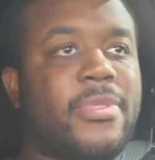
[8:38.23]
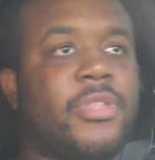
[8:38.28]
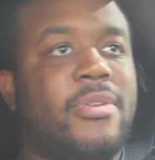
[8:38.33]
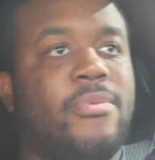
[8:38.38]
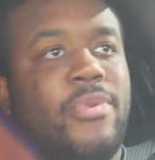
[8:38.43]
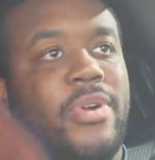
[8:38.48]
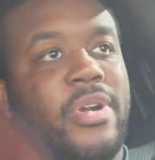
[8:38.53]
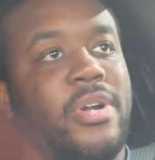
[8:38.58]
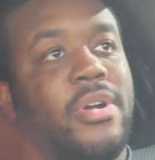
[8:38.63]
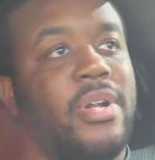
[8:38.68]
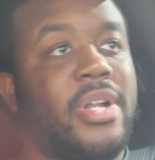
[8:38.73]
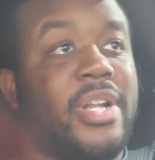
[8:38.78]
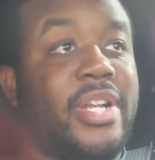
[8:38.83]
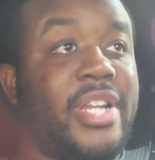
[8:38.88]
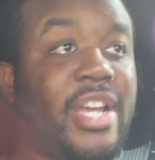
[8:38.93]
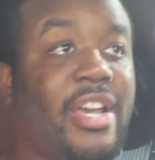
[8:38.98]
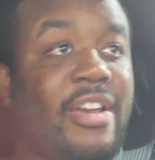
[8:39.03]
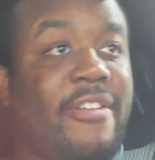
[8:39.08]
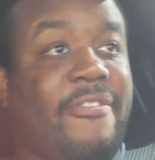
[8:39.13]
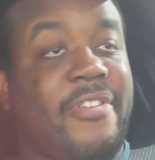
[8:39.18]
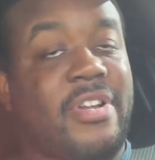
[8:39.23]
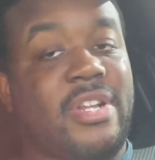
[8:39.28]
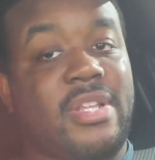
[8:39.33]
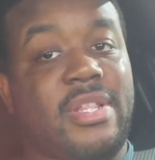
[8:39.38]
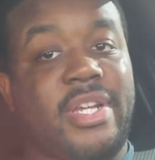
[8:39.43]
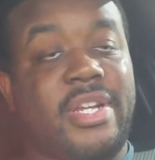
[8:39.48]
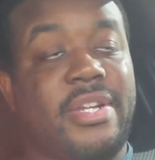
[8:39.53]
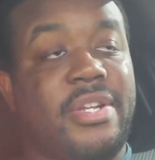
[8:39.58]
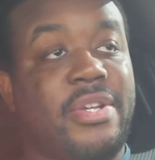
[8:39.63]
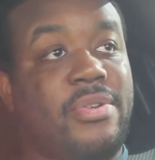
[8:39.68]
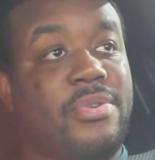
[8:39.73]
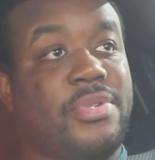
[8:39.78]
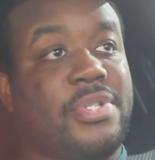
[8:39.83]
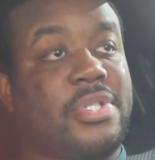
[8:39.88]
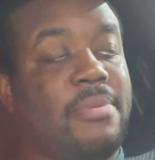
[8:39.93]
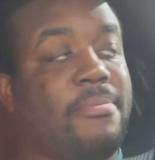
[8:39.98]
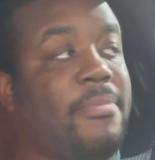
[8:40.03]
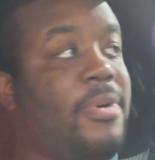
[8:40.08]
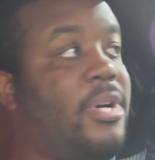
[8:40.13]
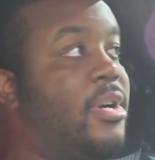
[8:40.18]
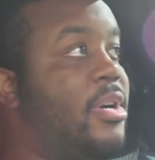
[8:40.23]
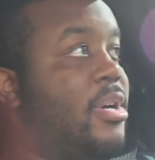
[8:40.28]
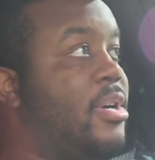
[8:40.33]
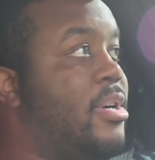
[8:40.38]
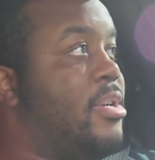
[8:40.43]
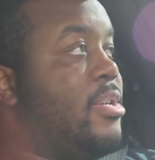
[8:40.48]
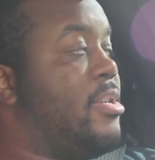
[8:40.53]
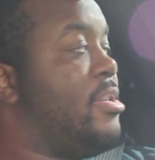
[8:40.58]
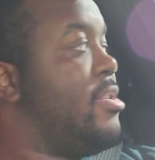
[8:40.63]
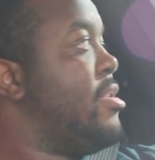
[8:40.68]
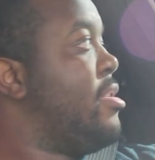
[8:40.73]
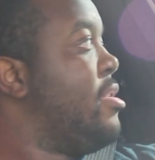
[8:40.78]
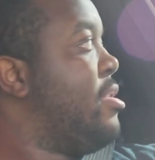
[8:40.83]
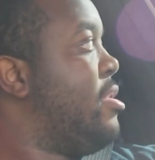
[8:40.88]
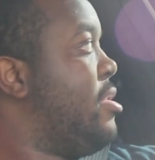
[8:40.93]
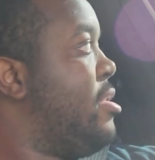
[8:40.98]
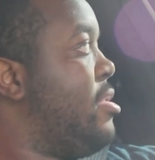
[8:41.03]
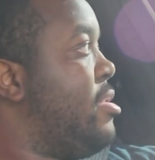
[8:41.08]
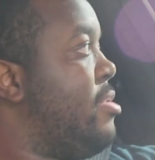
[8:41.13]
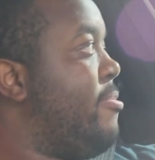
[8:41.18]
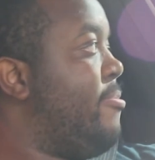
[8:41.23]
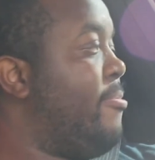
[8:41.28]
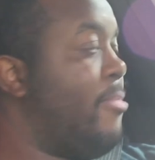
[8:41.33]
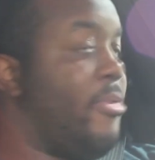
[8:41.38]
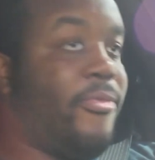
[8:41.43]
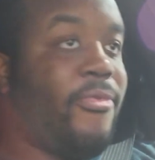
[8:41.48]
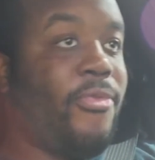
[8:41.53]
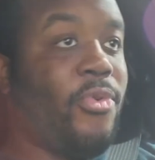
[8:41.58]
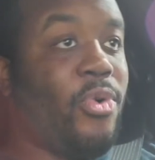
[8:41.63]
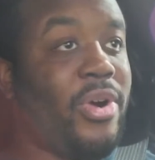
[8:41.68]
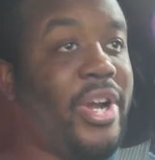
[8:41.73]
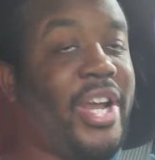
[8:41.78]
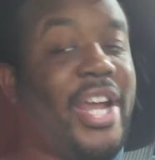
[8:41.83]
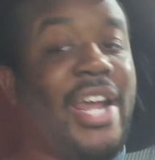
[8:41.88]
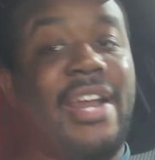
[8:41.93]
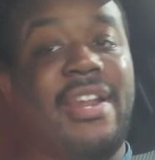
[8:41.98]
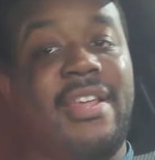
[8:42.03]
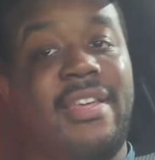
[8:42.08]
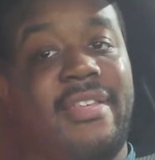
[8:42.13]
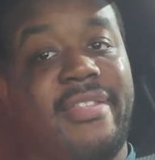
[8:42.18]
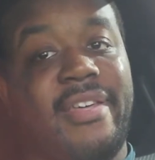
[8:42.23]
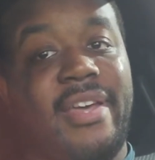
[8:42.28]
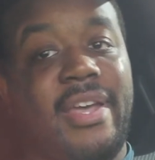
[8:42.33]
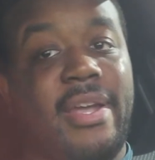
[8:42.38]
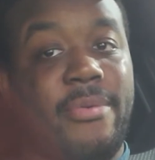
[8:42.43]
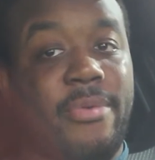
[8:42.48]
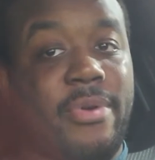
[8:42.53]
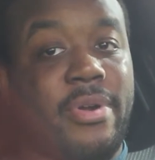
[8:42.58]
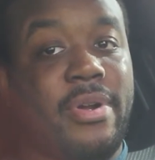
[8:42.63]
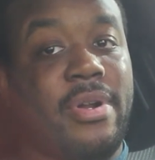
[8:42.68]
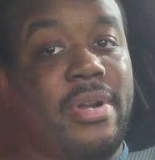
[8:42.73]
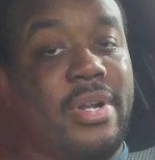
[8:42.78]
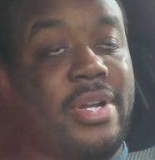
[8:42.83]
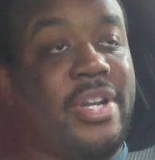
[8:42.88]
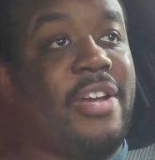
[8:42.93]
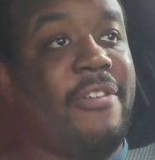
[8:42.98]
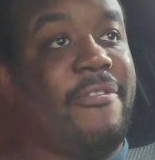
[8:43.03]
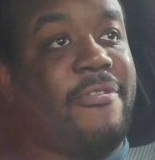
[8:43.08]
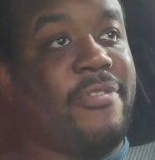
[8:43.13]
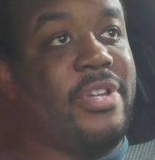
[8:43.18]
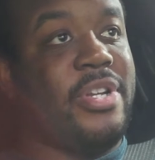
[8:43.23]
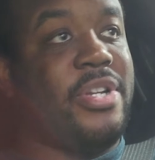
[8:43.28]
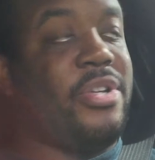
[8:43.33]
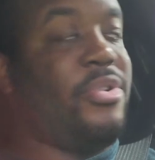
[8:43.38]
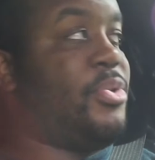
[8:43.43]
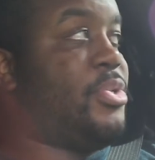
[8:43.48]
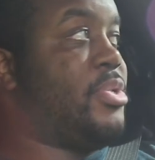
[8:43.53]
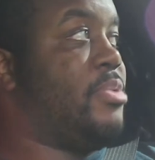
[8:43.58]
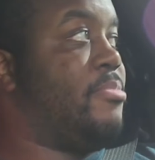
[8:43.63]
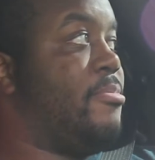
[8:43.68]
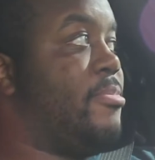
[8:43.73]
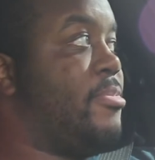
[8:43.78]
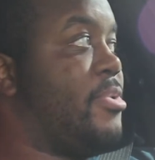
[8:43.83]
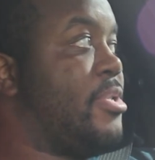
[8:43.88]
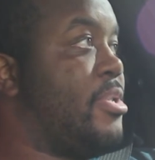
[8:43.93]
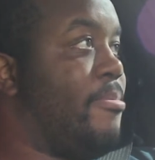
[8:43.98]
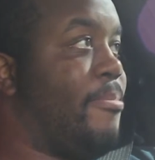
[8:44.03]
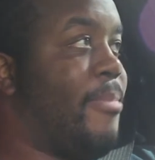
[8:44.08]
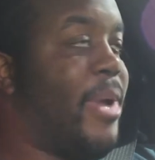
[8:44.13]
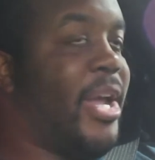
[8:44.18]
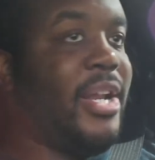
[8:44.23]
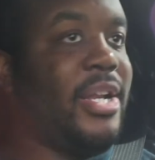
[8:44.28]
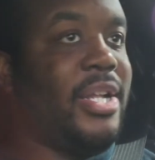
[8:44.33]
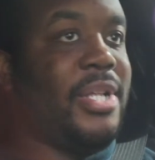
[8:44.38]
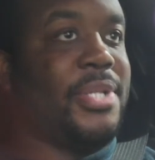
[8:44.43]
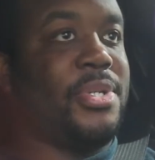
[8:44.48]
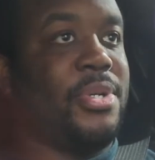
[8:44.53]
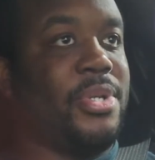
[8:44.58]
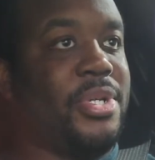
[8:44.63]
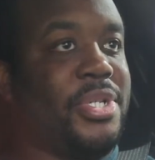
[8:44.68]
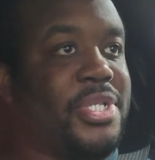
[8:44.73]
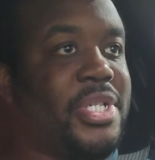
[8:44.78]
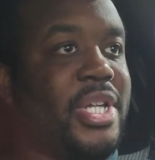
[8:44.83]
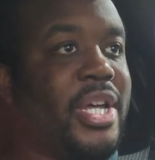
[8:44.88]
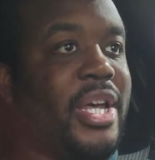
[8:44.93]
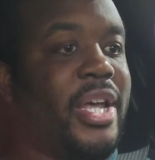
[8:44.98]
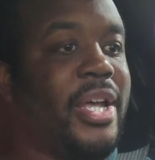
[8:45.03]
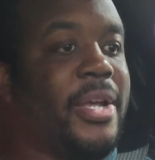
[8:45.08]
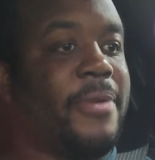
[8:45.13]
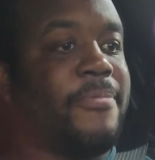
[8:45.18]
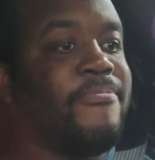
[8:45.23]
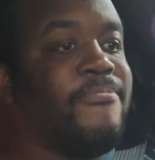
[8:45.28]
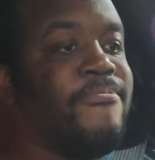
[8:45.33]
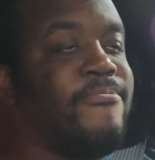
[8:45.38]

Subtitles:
we're gonna definitely do some before anything, we're gonna definitely do some maintenance on this thing.